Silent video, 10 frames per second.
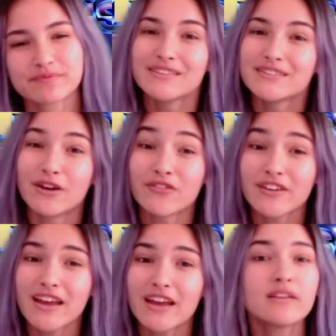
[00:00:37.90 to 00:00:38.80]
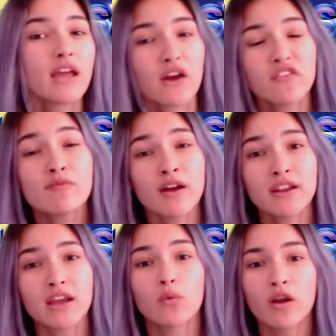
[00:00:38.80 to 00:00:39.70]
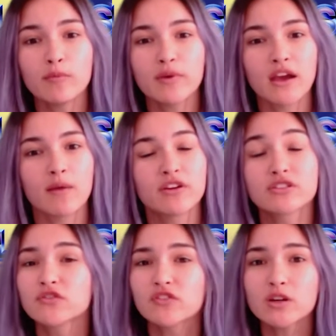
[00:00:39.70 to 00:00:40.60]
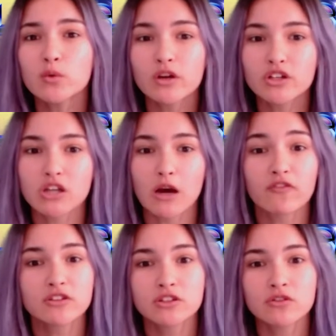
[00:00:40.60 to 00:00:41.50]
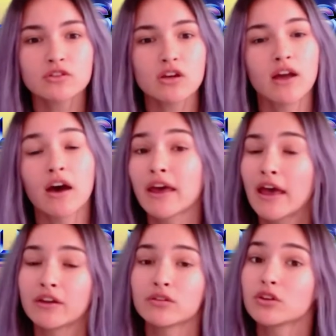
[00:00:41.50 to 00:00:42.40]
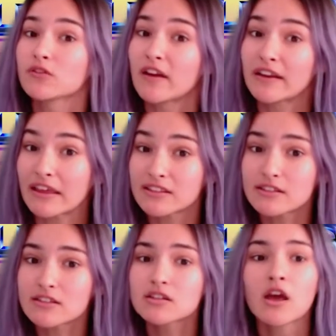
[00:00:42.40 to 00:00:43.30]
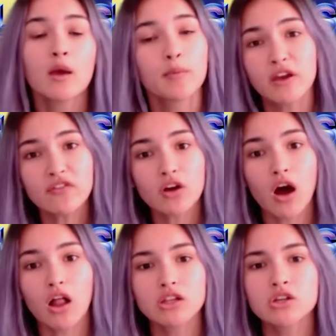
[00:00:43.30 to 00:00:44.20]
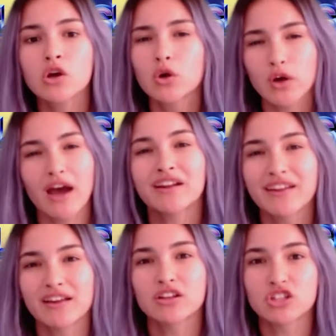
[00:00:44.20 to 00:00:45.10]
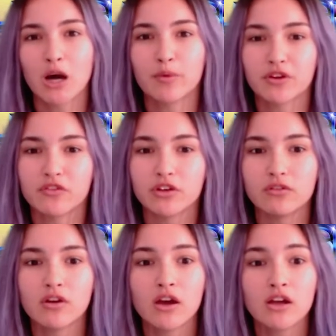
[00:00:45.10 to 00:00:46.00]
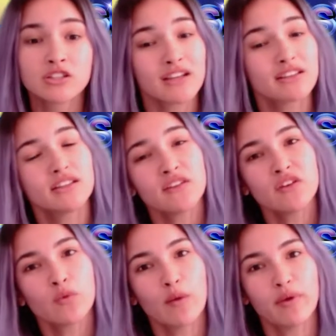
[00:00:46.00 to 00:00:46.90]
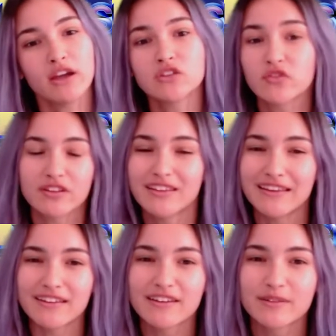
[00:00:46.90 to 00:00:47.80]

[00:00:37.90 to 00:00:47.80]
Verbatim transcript: Don't forget, every Monday at 1 p.m., there's a free workshop for students on how to handle your finances, pay for college, or how to nail a job interview. Check the DV webpage for the link.